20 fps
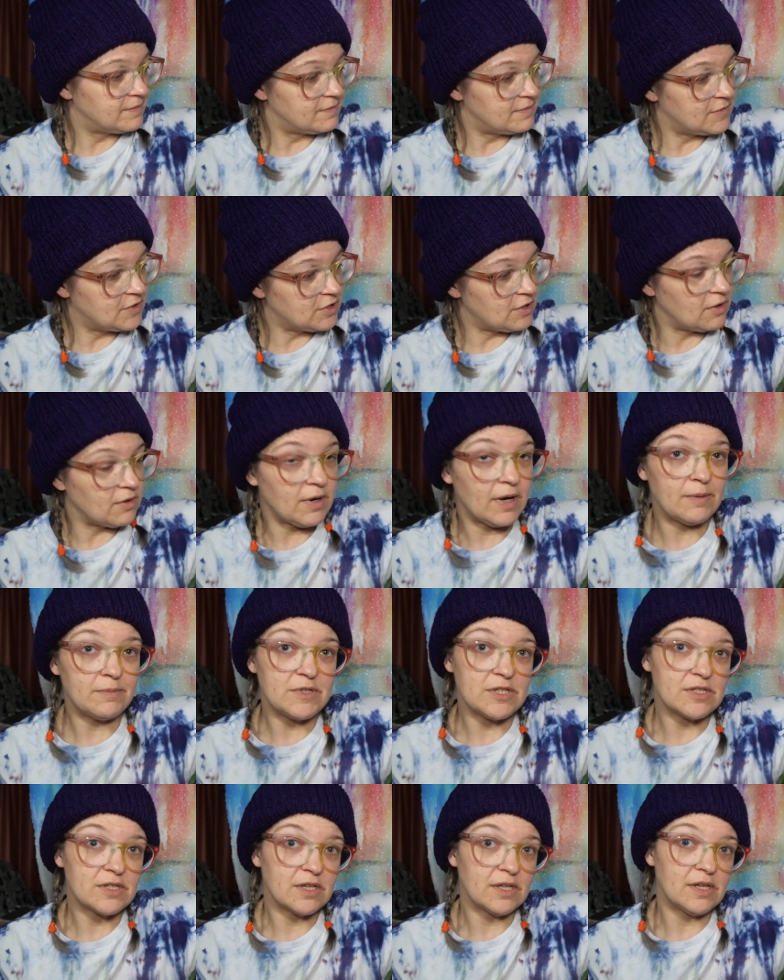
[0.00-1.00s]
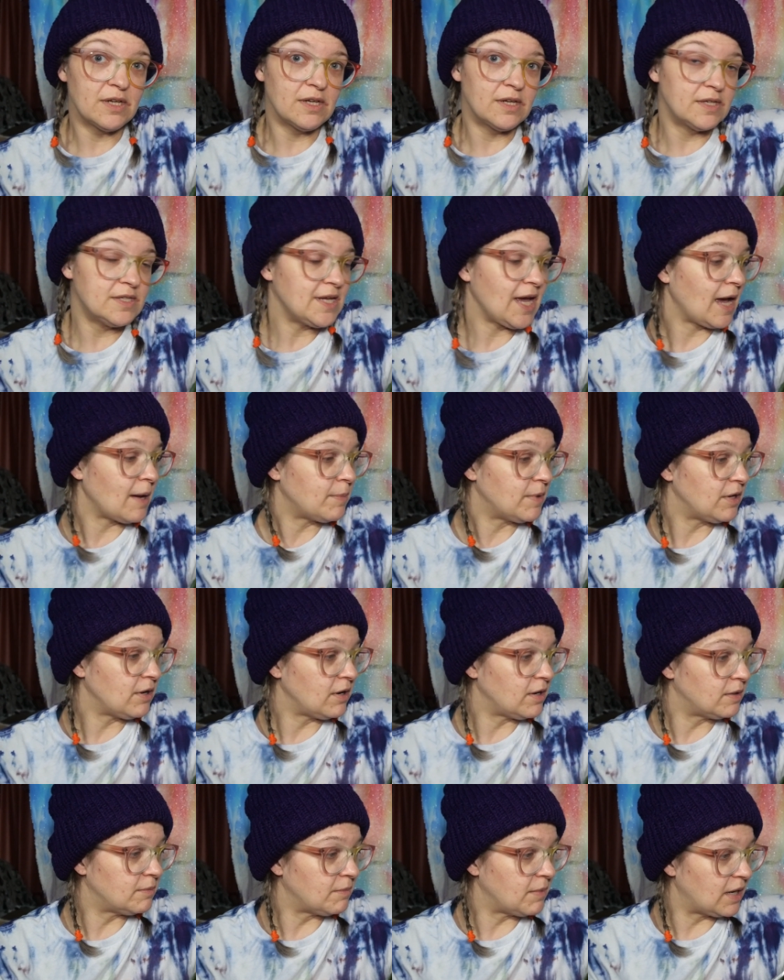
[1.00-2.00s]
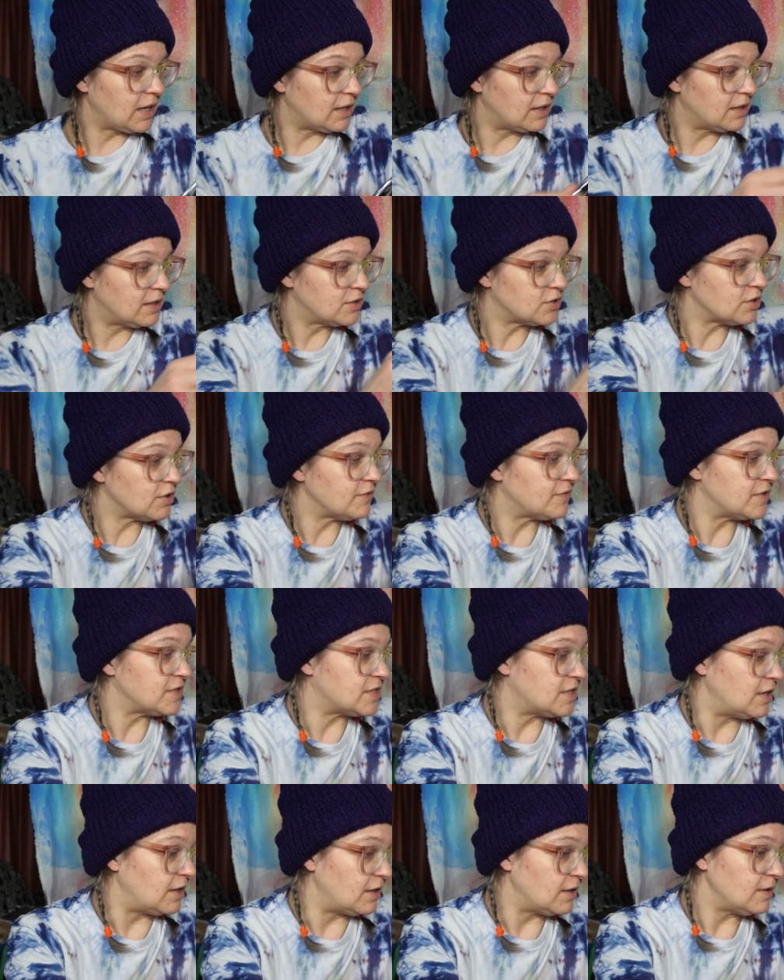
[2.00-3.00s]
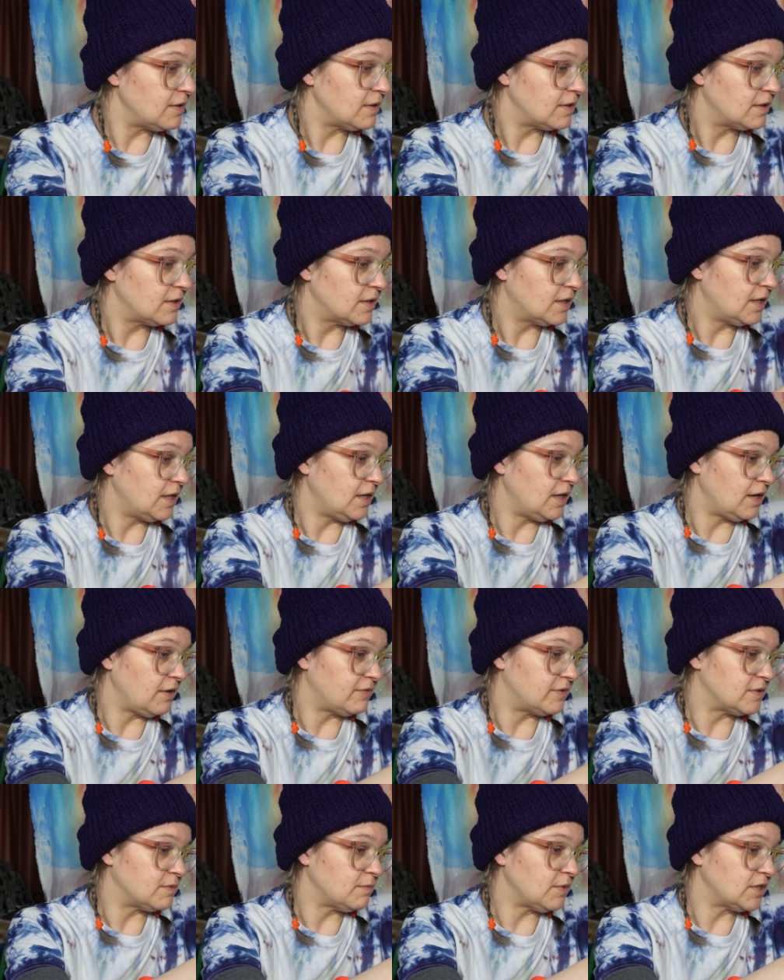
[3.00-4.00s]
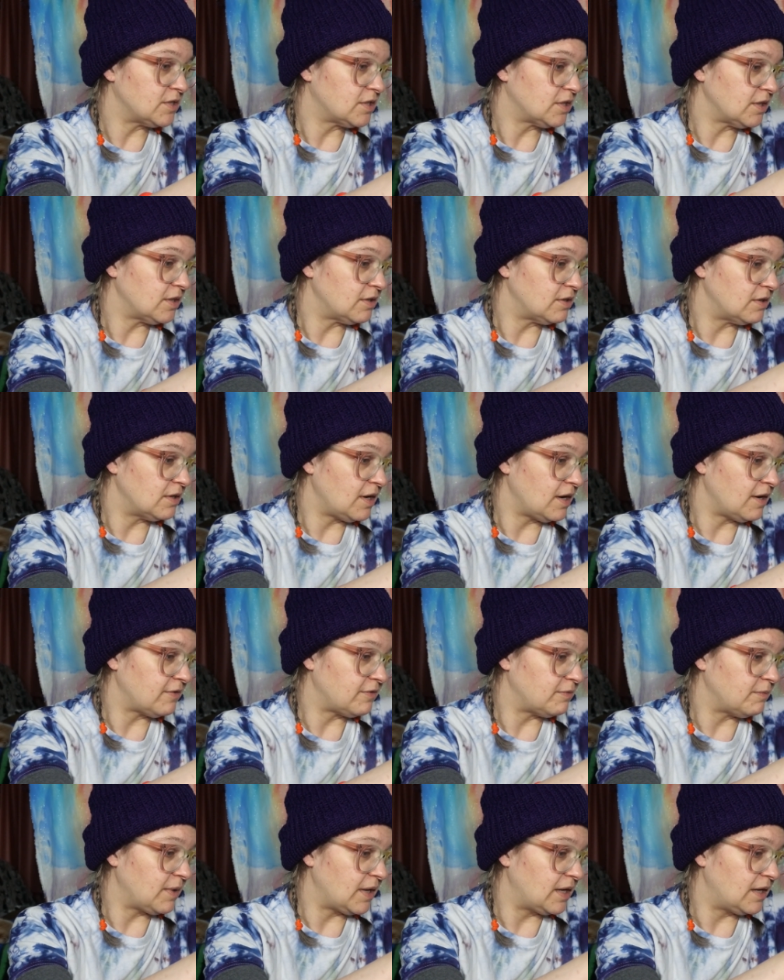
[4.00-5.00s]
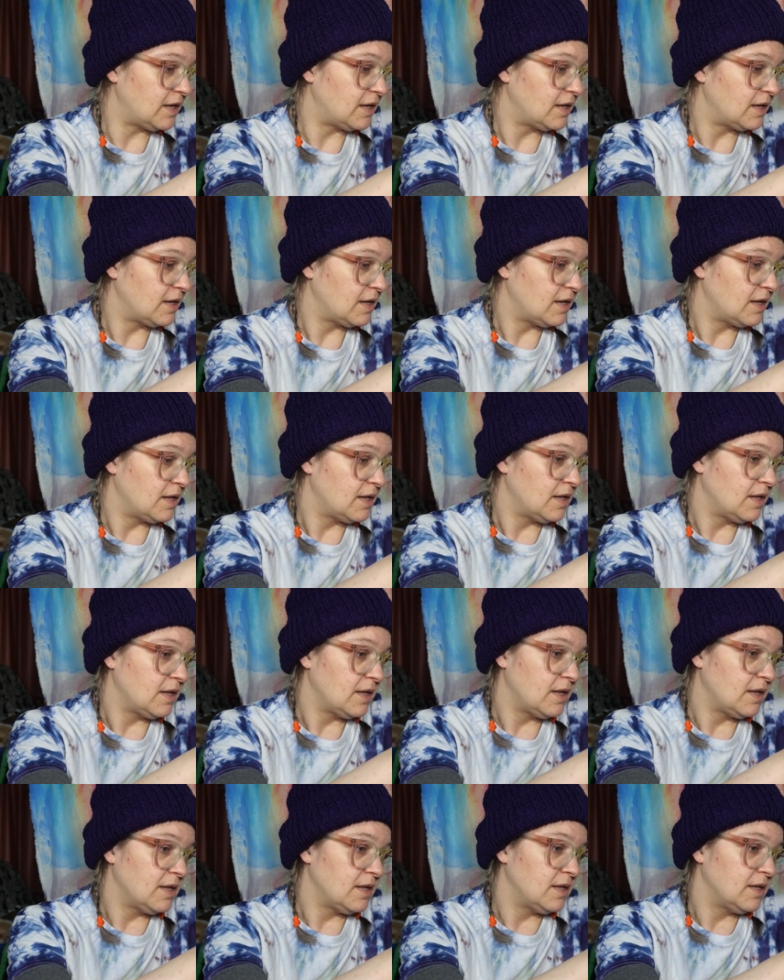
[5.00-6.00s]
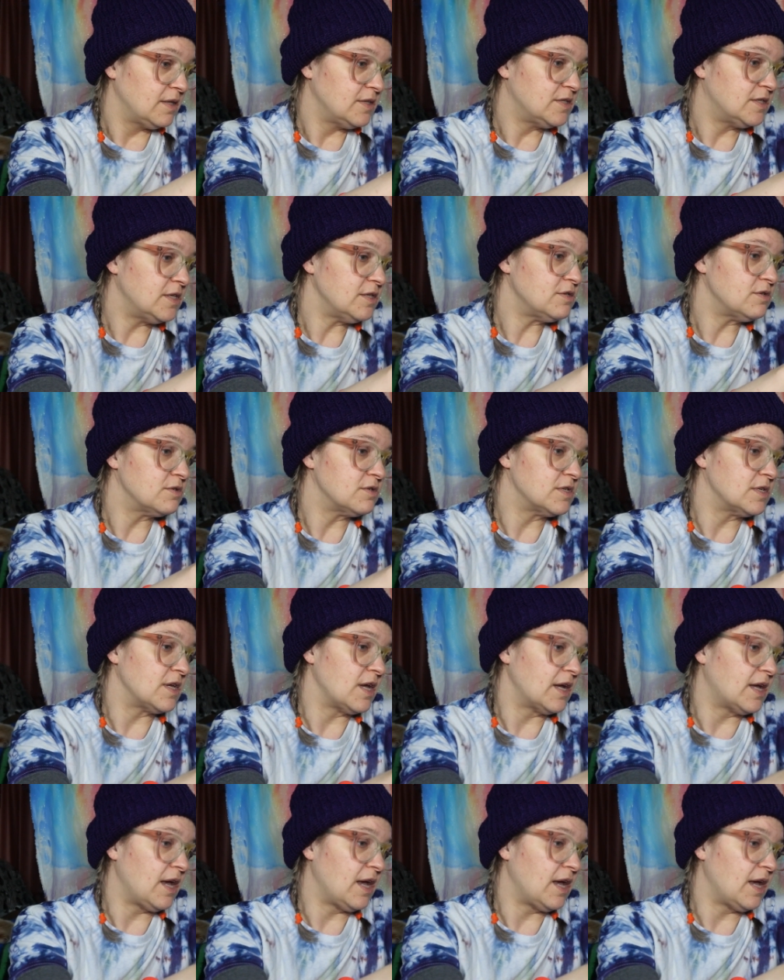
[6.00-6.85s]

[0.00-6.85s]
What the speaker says: So I'm just gonna tap it on my surface here, get off as much glitter off of my scissors as I